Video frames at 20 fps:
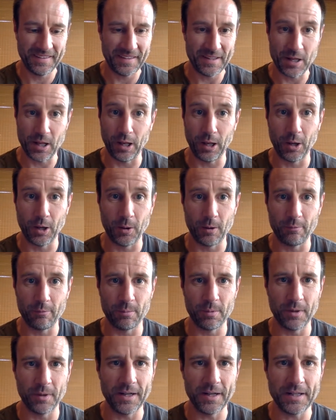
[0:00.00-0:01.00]
Hello,
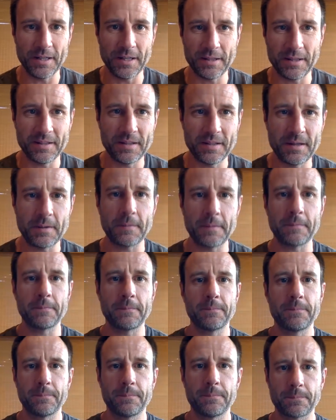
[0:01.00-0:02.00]
everybody.
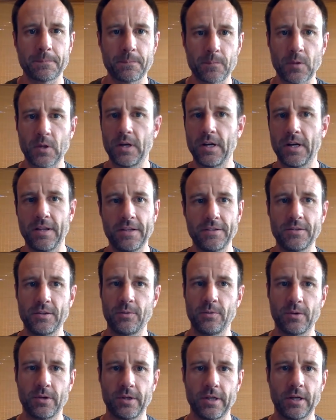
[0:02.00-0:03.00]
That
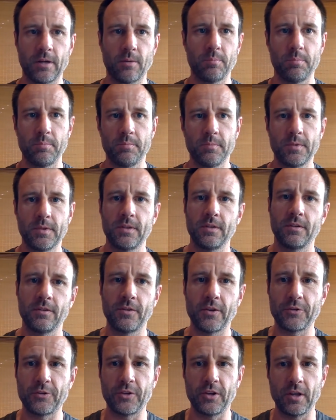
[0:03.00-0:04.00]
didn't really help.
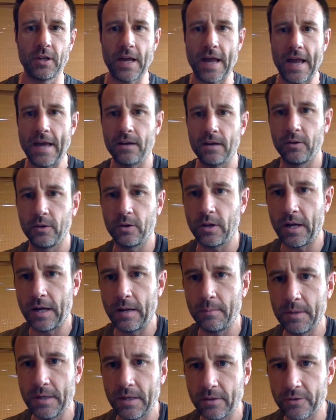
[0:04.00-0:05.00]
Just add a little
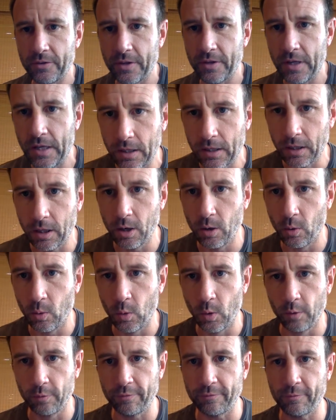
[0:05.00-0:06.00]
ambience.
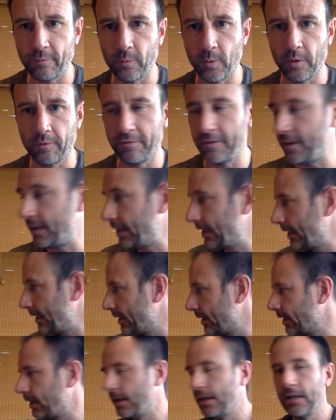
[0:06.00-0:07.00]
Hello, Wolfady.
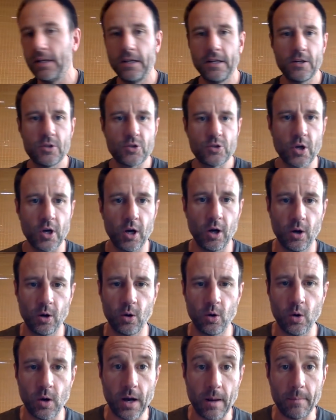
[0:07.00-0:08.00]

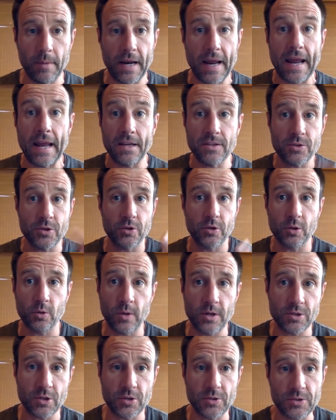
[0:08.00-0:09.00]
So I'm going to answer the
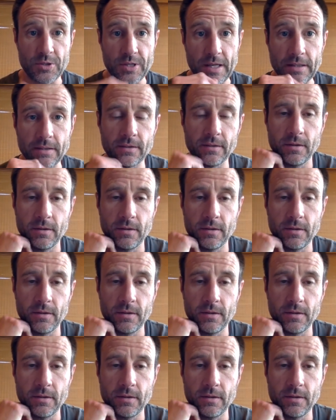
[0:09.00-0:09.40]
questions that